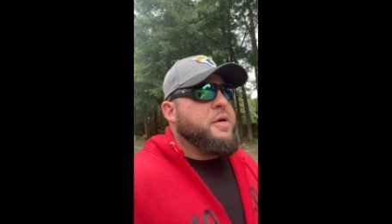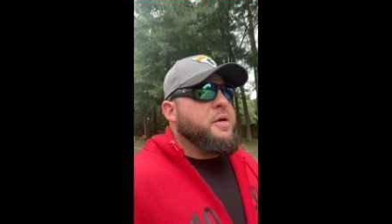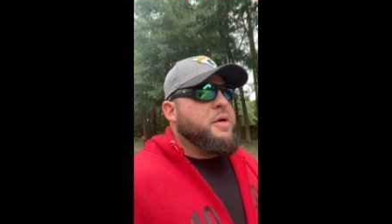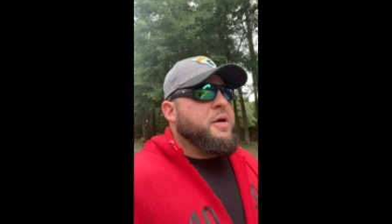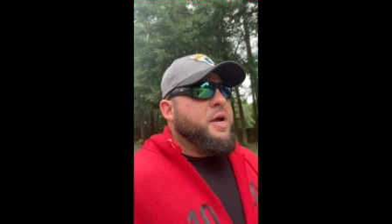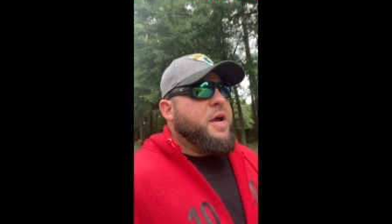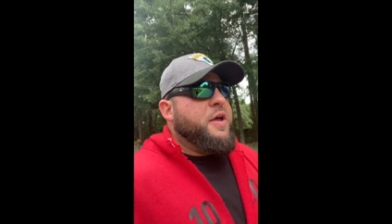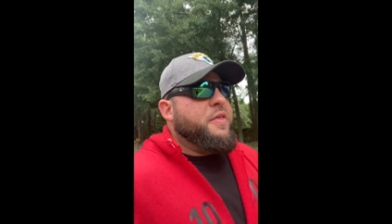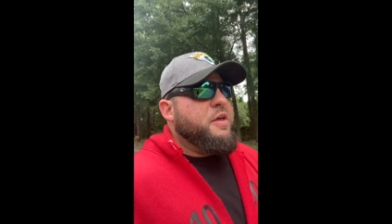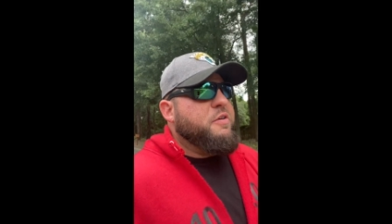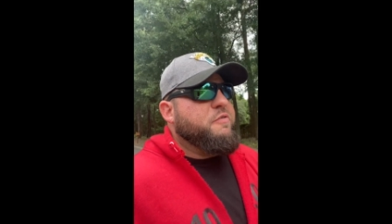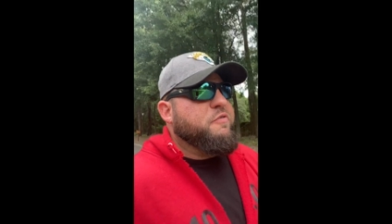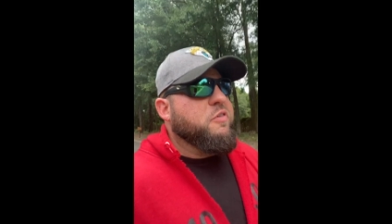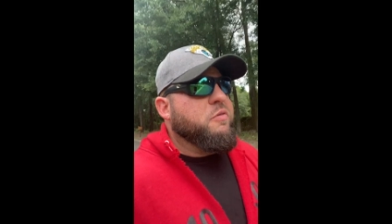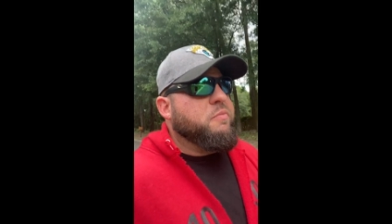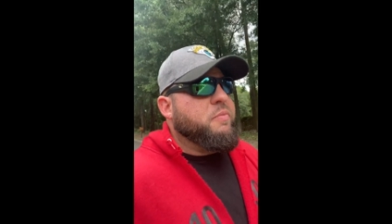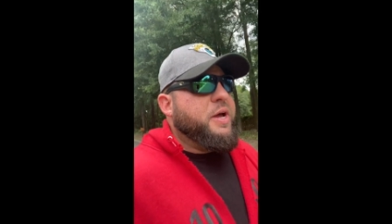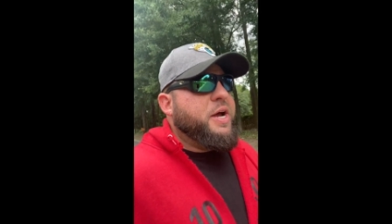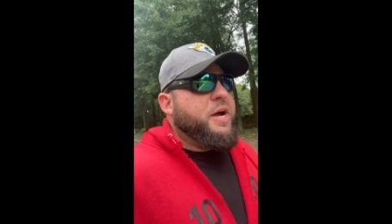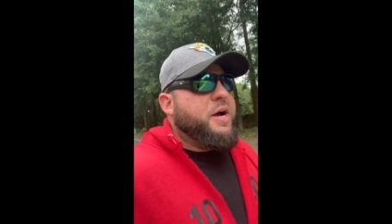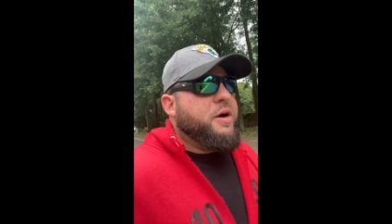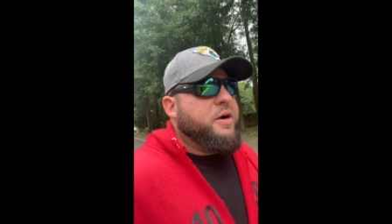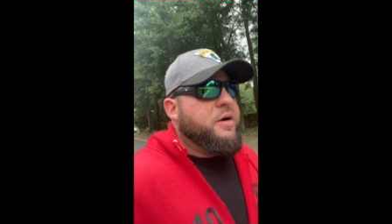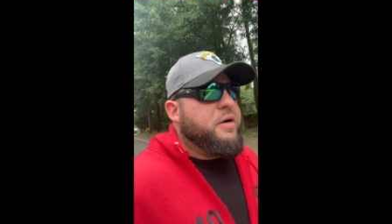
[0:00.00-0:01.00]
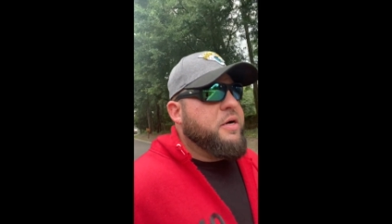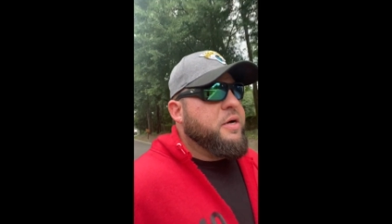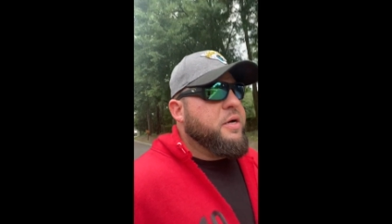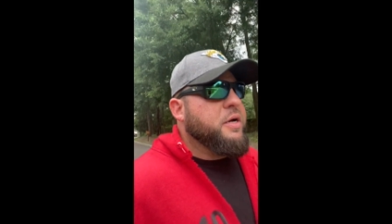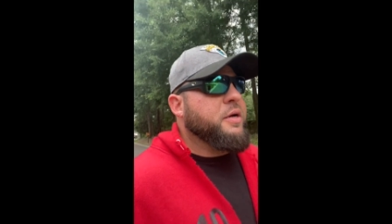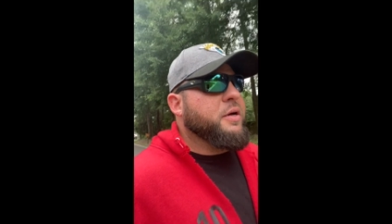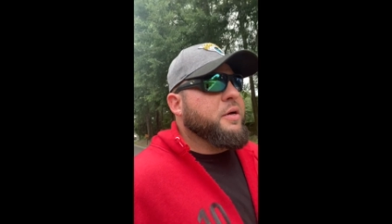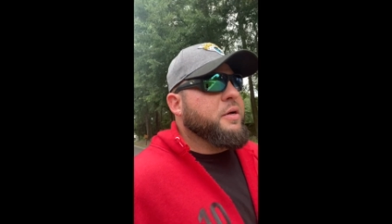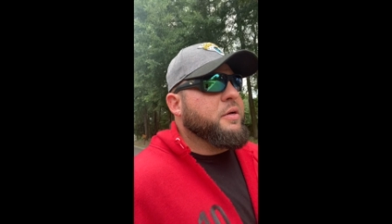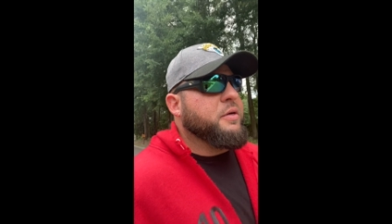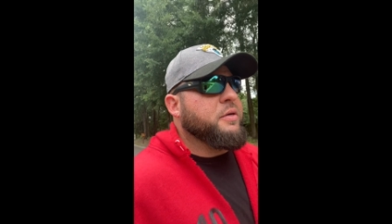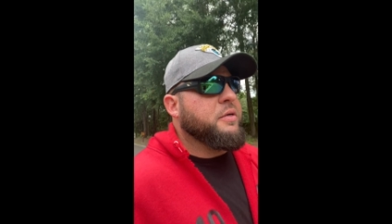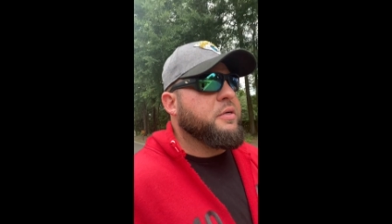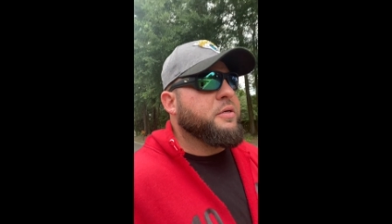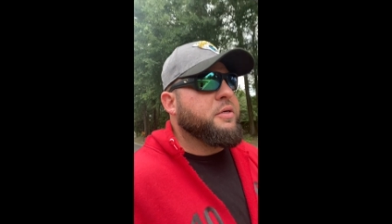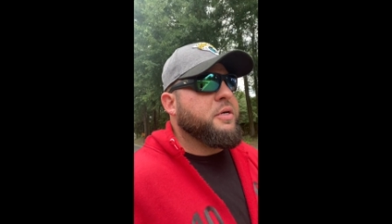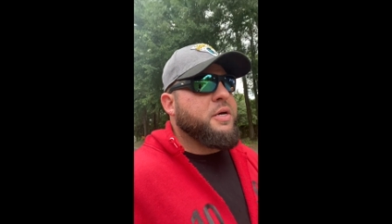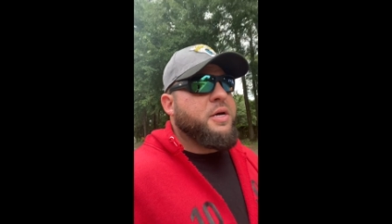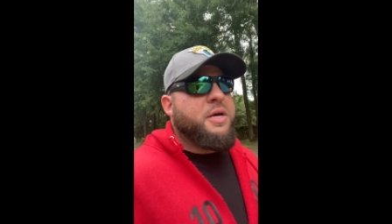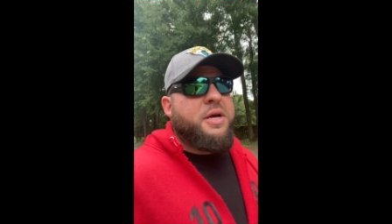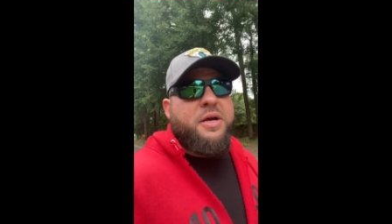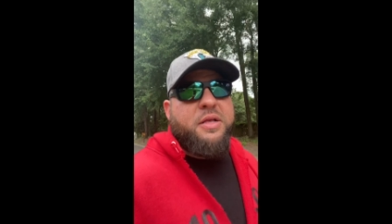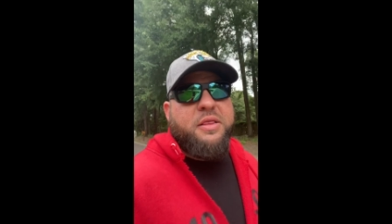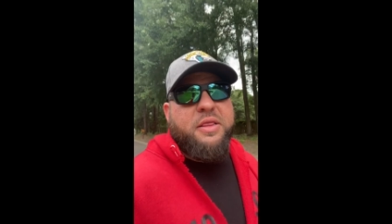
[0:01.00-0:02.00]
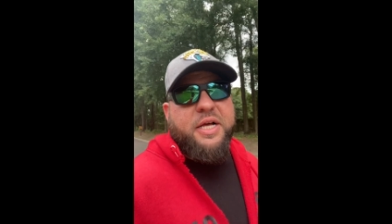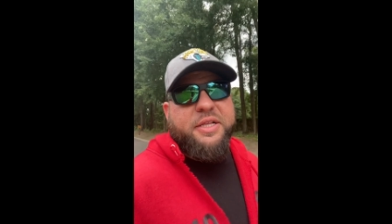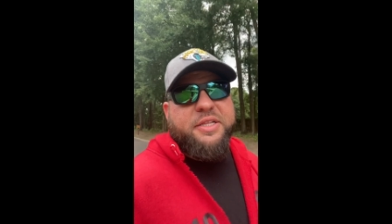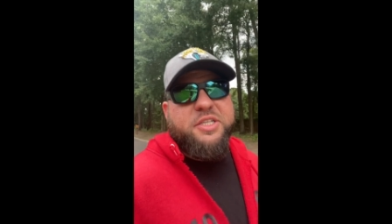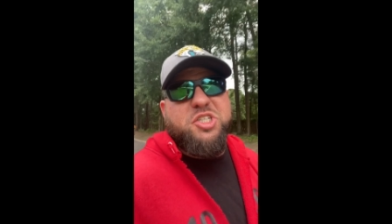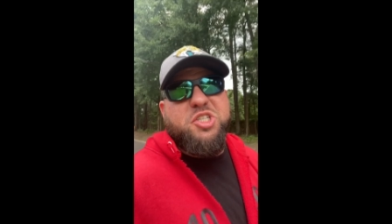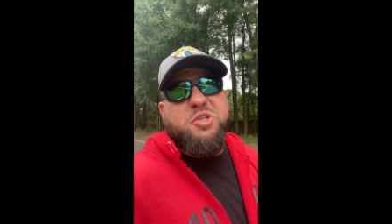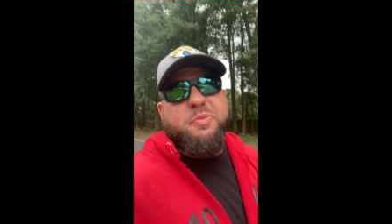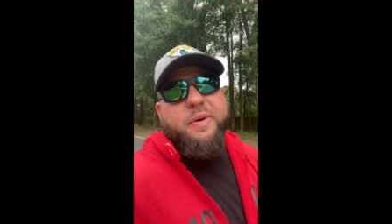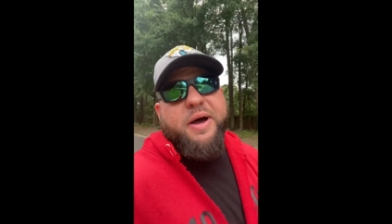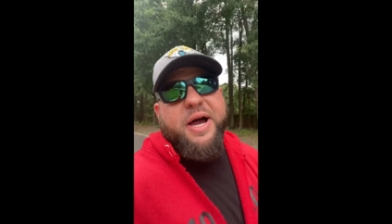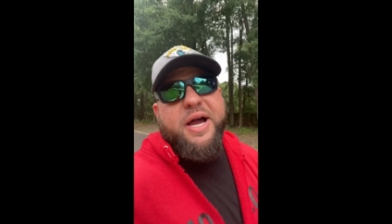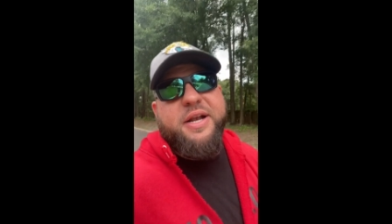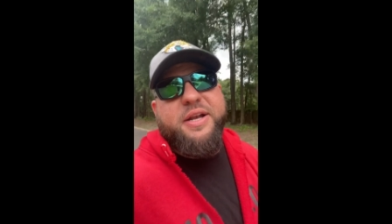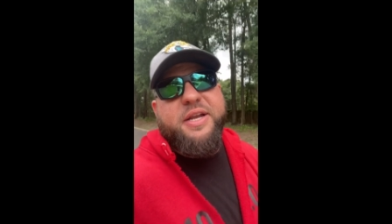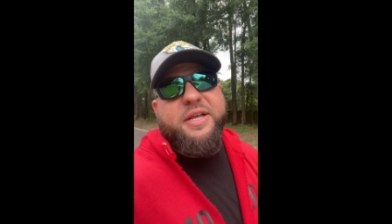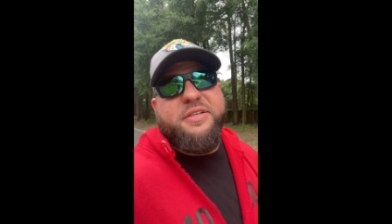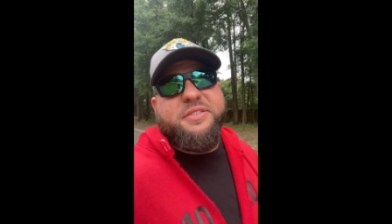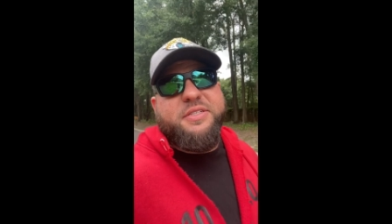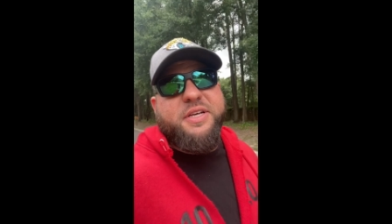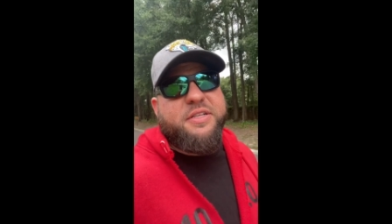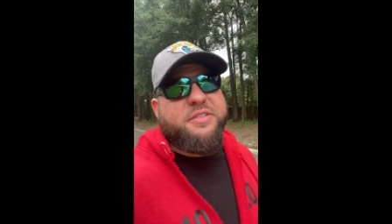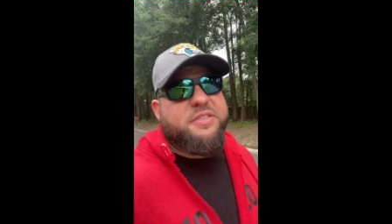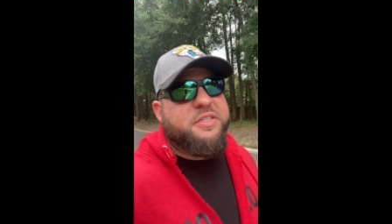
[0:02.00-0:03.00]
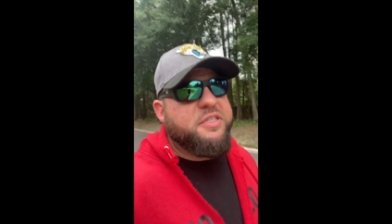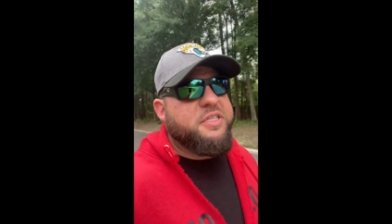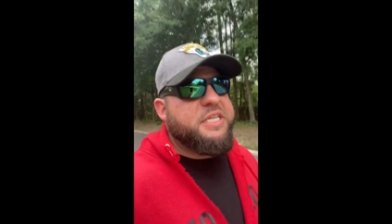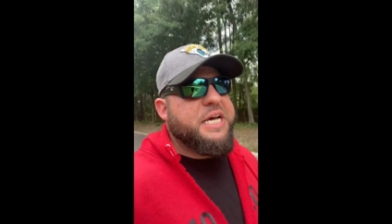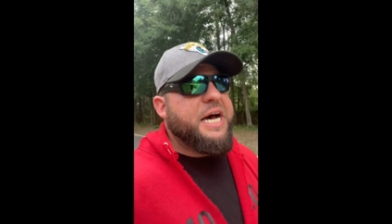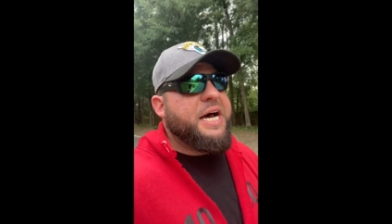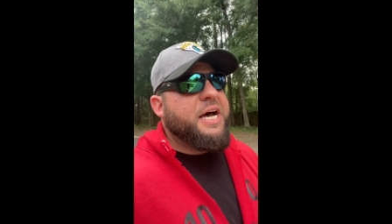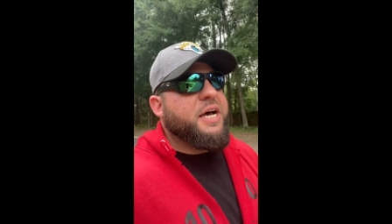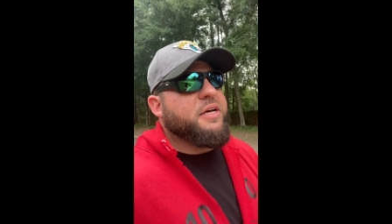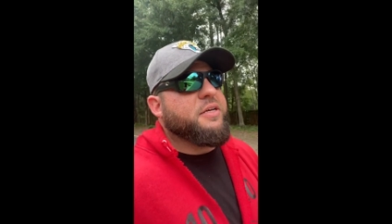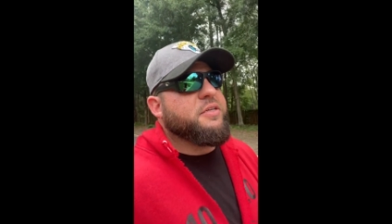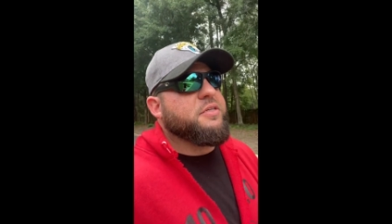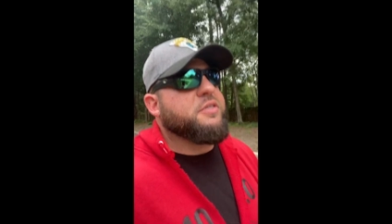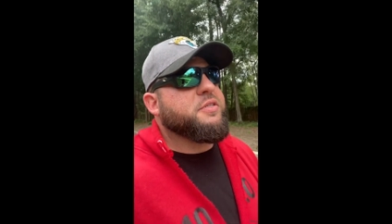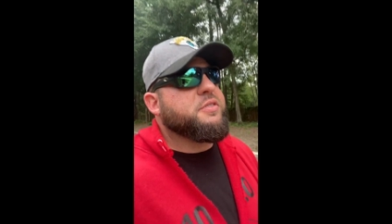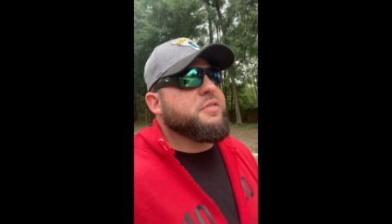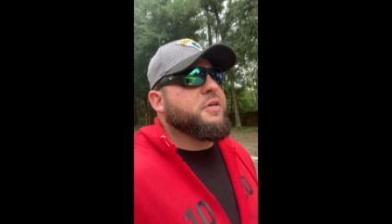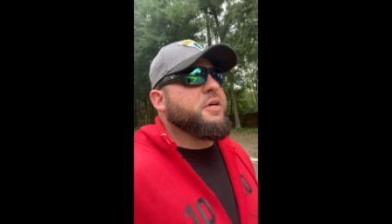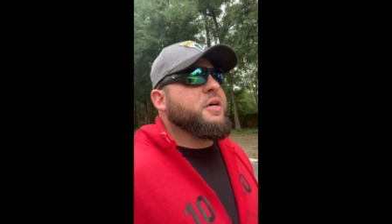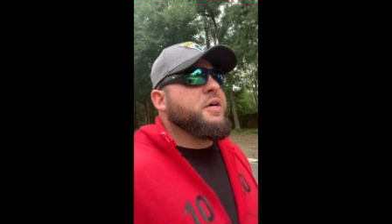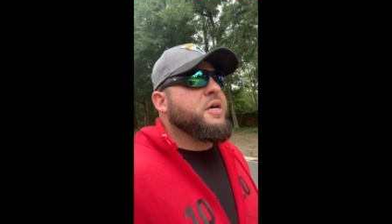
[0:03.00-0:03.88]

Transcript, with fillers: And then from there, let the spine desensitize.